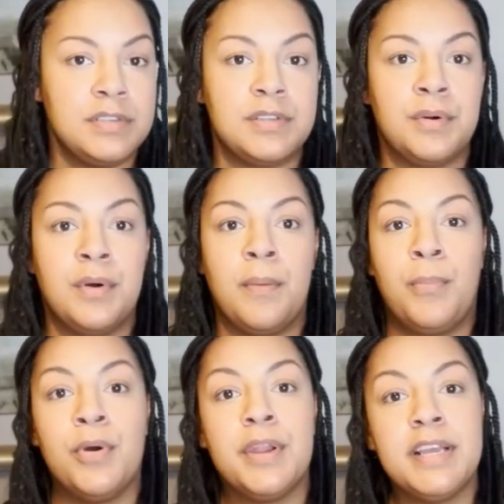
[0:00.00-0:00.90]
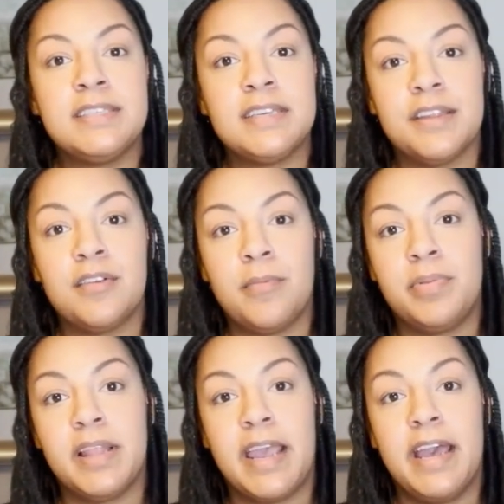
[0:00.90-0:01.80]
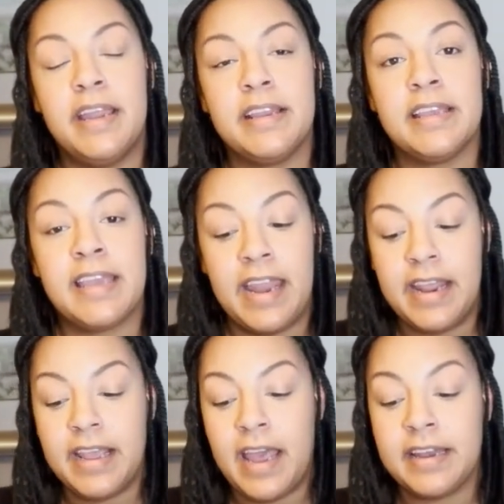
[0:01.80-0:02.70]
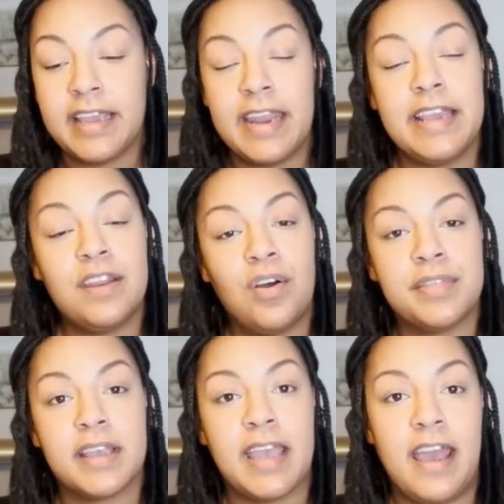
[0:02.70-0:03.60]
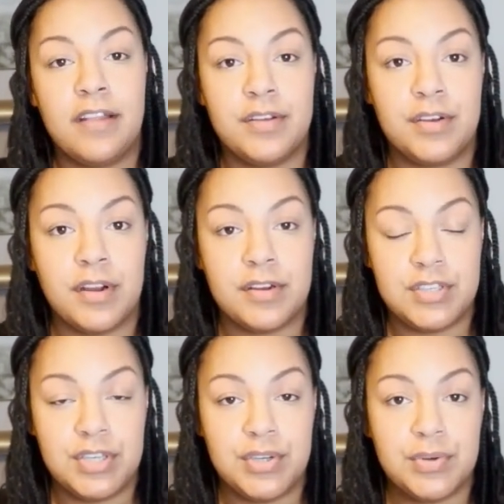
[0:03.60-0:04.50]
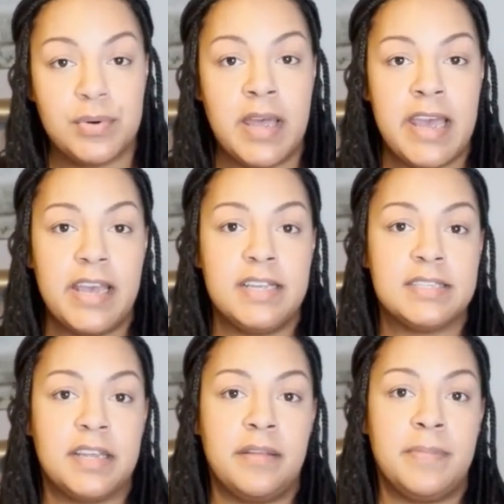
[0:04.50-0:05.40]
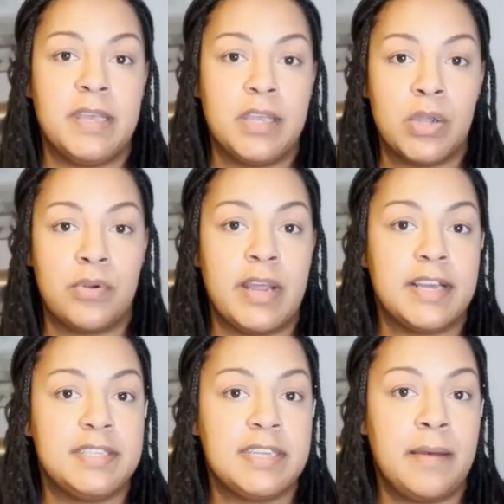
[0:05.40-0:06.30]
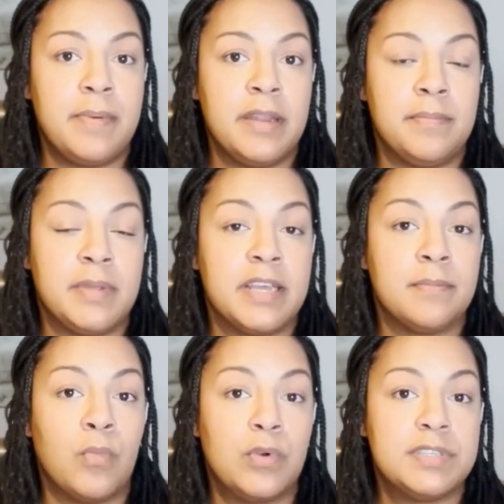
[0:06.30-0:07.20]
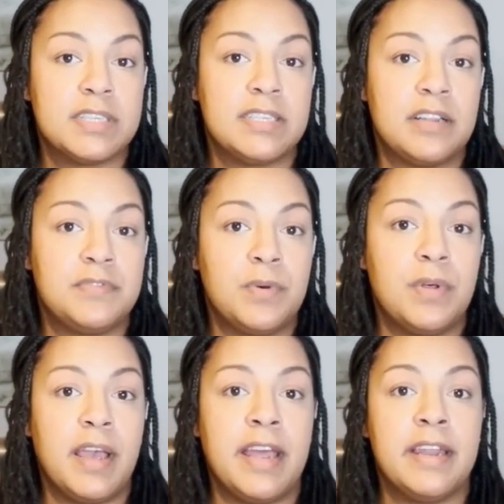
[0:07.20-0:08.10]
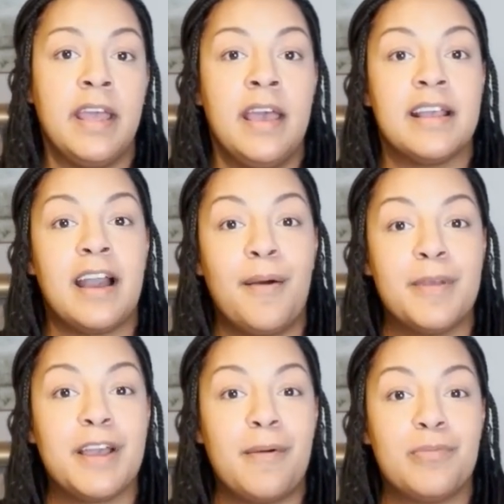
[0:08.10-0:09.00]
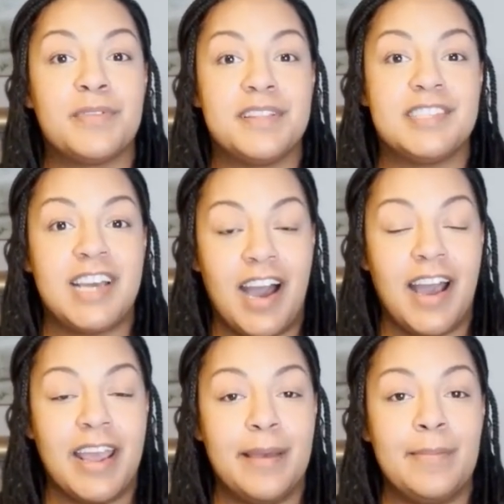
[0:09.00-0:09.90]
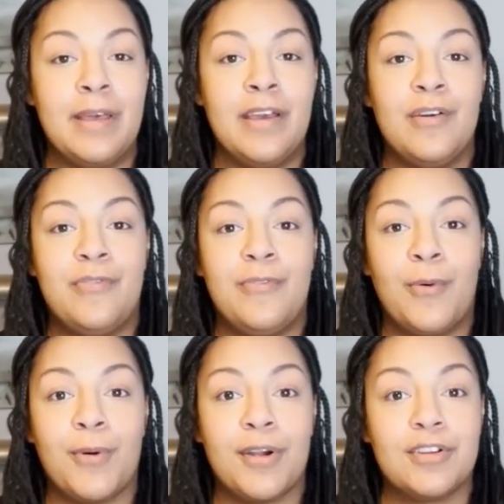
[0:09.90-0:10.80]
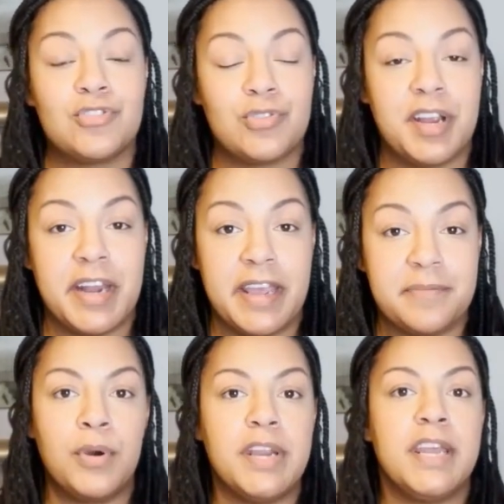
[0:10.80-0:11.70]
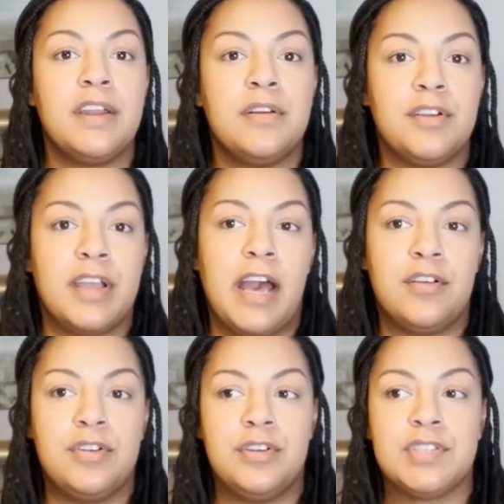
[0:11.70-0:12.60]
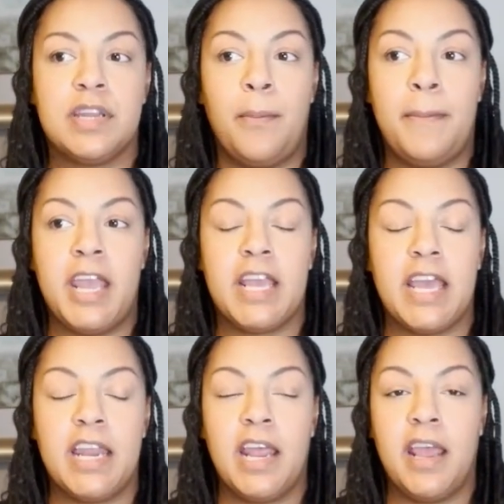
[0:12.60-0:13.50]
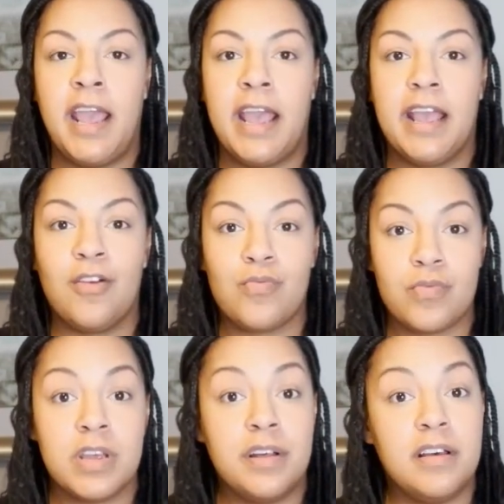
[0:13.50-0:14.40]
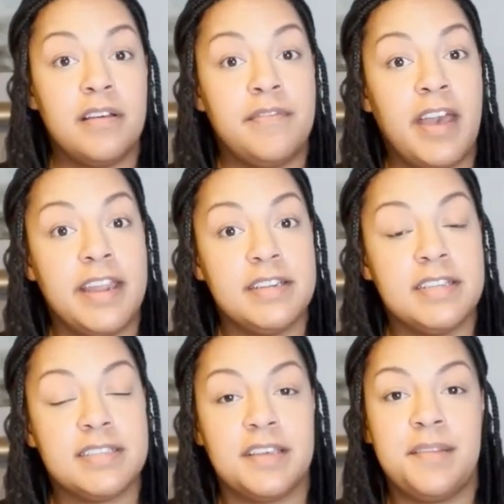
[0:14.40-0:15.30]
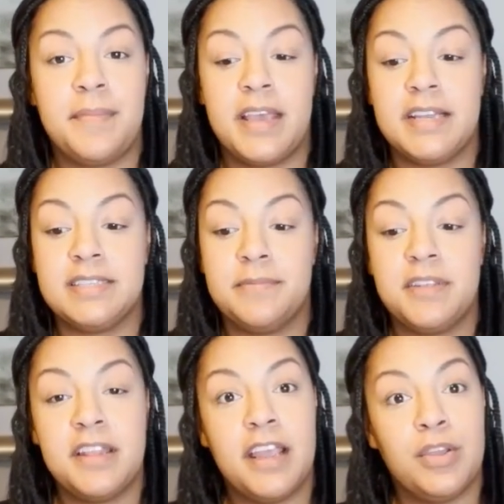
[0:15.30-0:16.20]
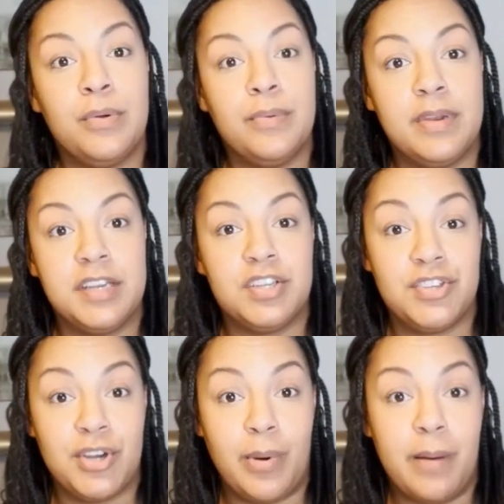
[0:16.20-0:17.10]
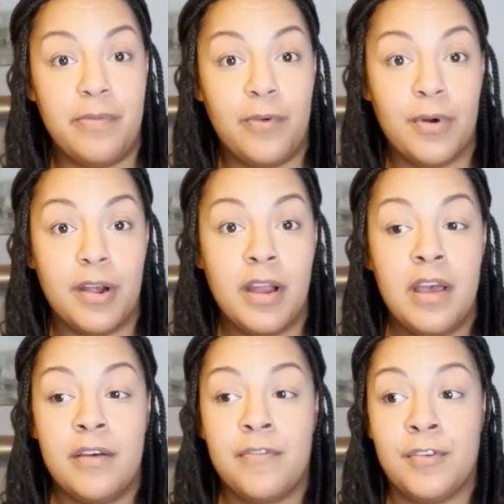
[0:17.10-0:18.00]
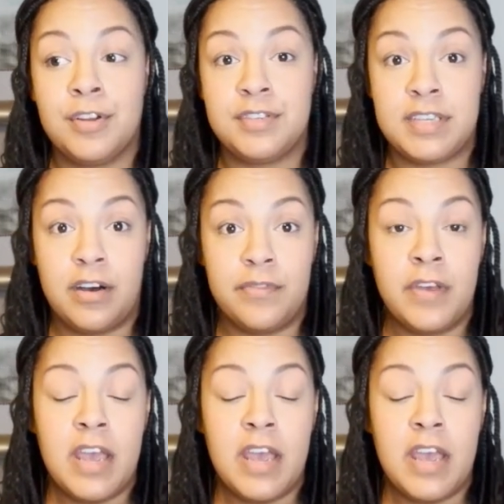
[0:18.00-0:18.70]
So putting together a plan, getting it on the calendar too, is going to be your next step in being more successful and coming up with the time for training. Putting it on your calendar is going to make it a real event. It's going to make it something that you need to show up for yourself.